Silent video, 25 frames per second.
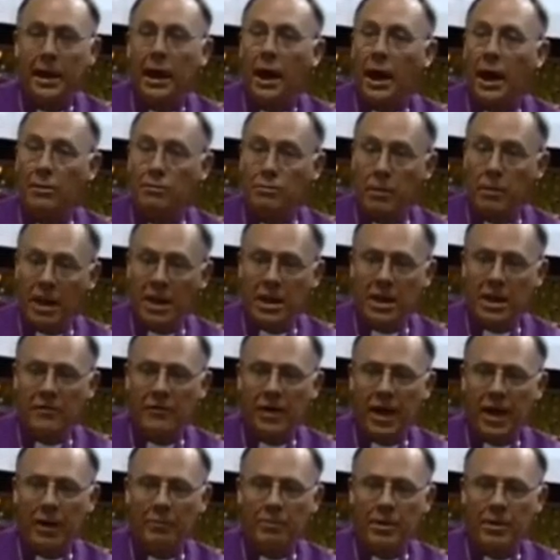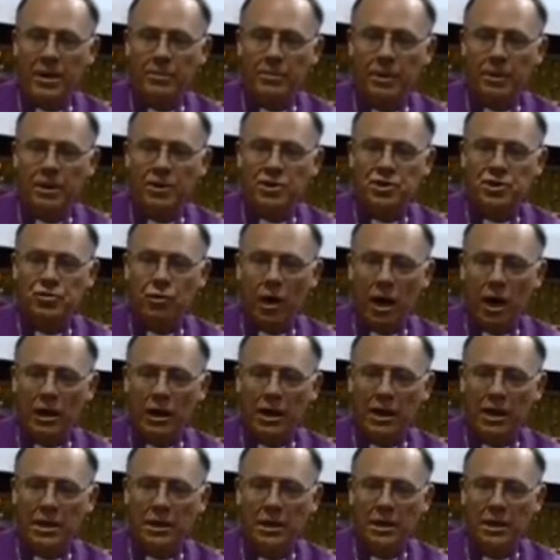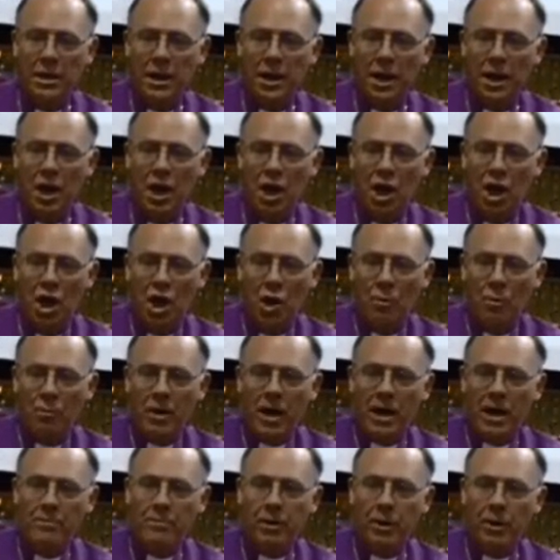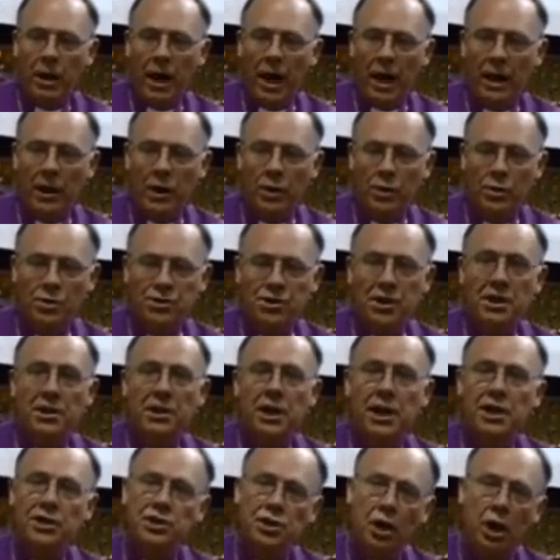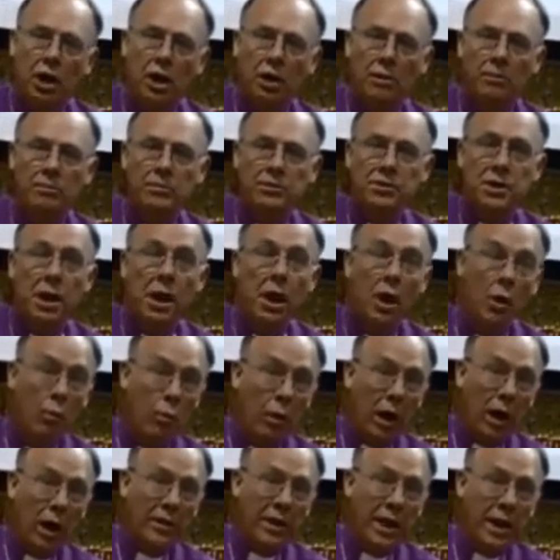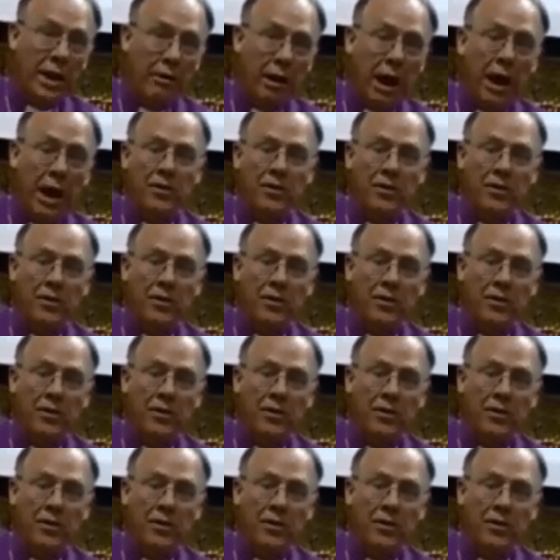and many of our people are struggling. People are losing their jobs, while there are